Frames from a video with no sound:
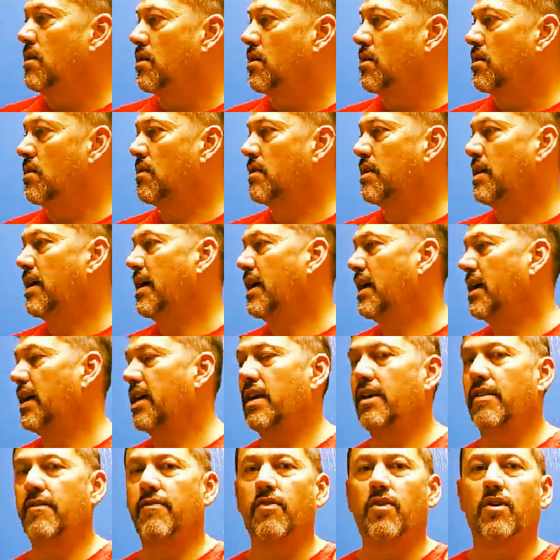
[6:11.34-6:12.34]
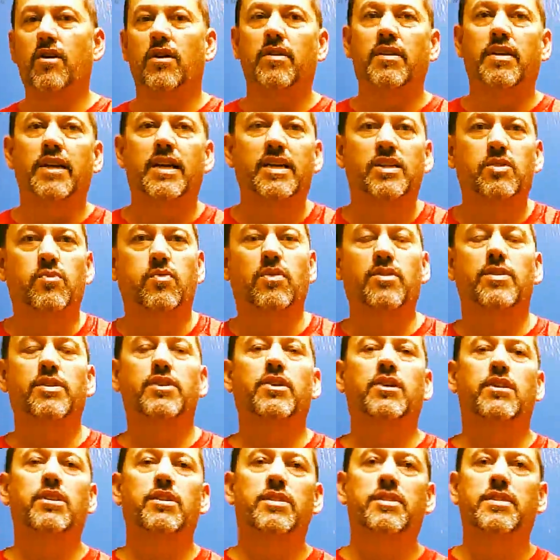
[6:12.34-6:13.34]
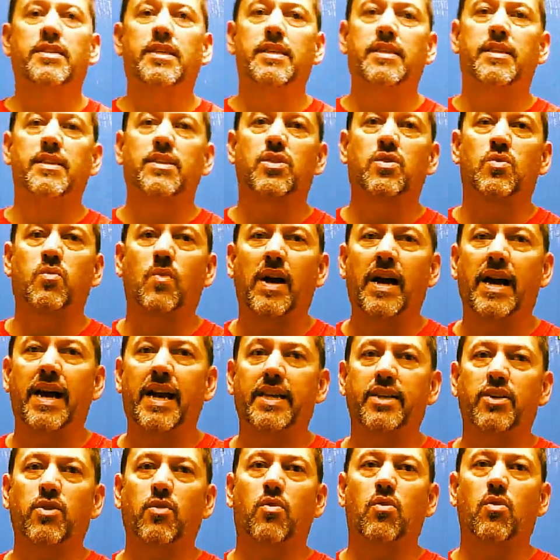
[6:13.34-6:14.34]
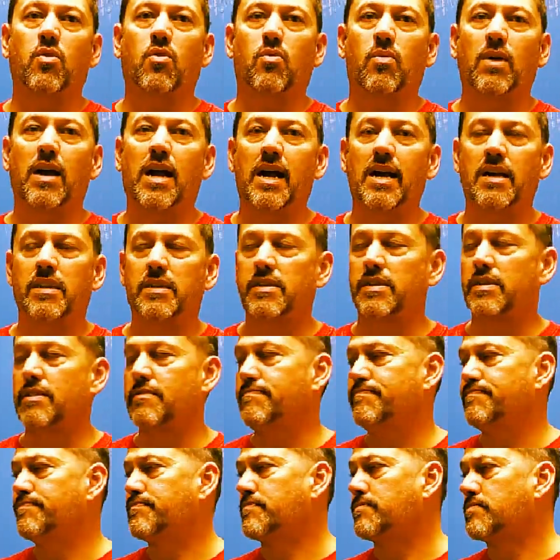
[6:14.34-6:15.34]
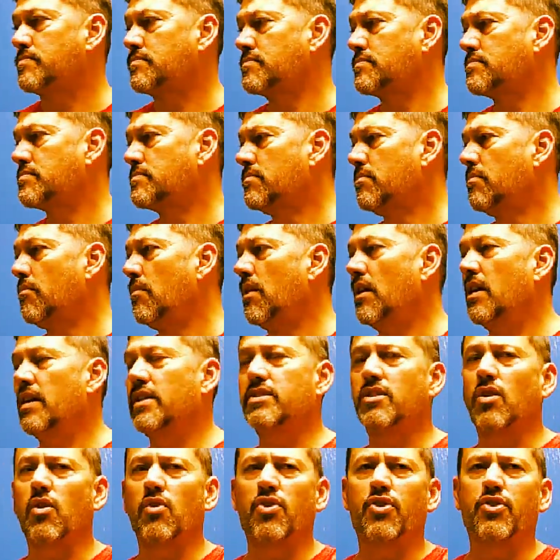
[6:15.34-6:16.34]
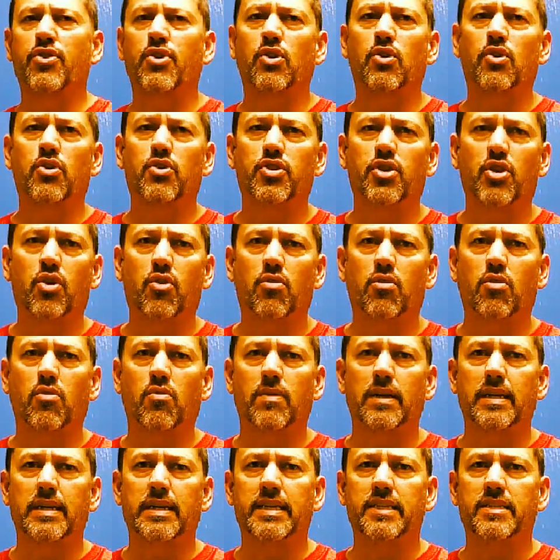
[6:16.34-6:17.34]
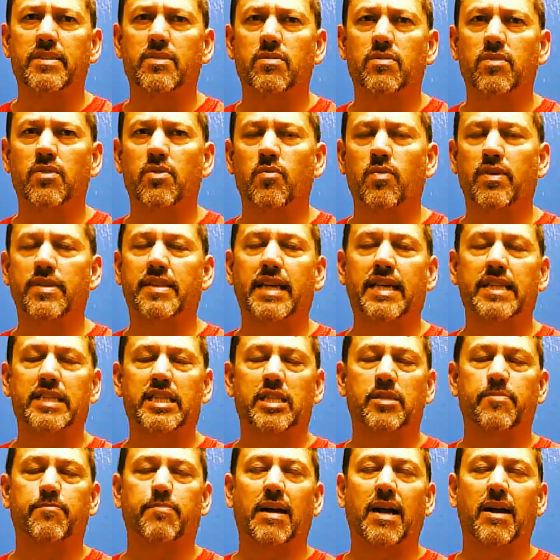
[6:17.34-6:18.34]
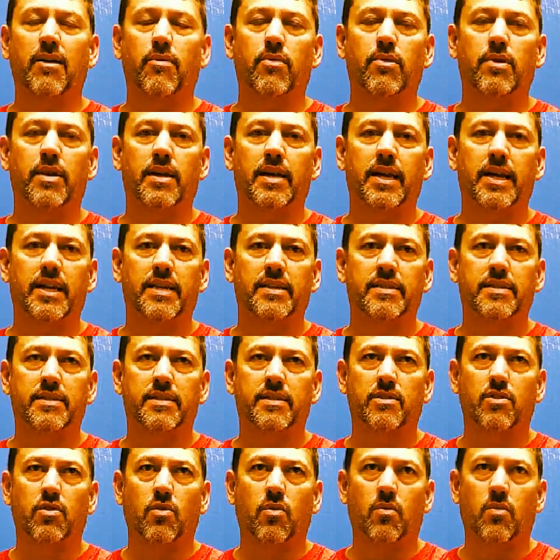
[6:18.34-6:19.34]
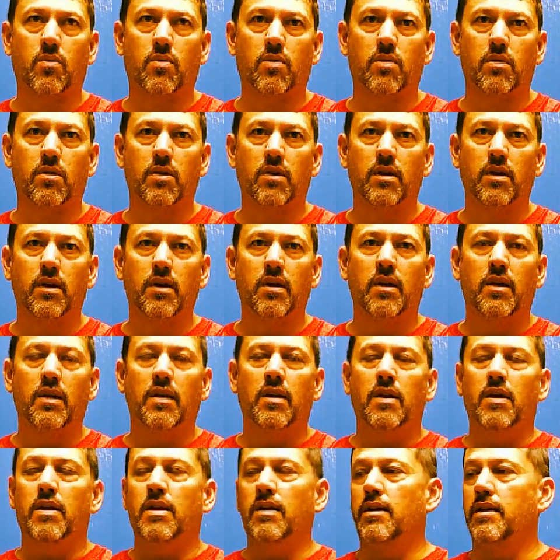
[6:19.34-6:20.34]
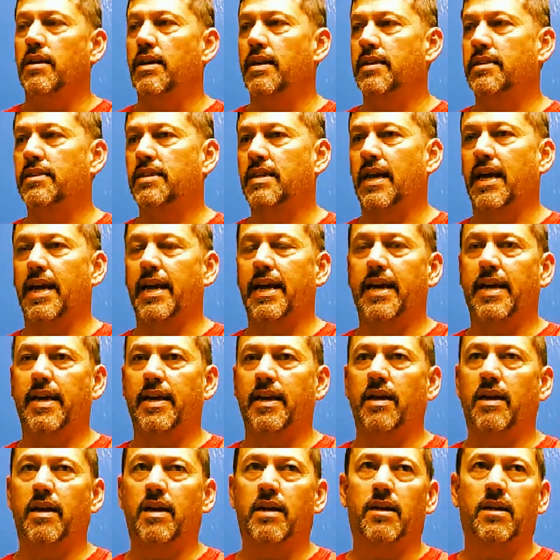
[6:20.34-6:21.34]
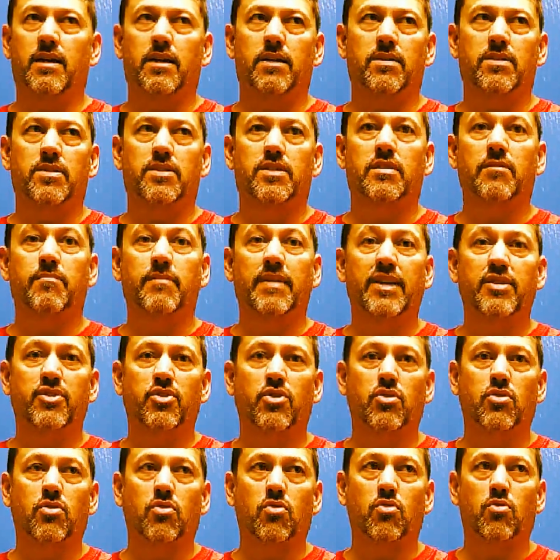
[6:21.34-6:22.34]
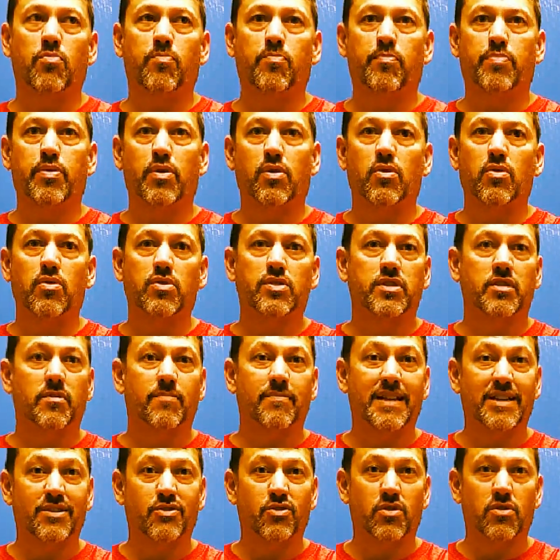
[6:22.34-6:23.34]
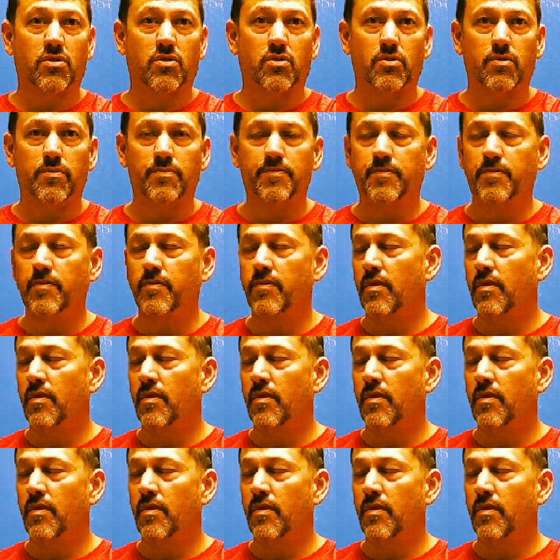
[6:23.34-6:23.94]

Okay, for our next one, you're going to see this swag YOLO Rocks. It's our third YOLO release with that Spiral S core. It's a symmetrical, pearl symmetrical.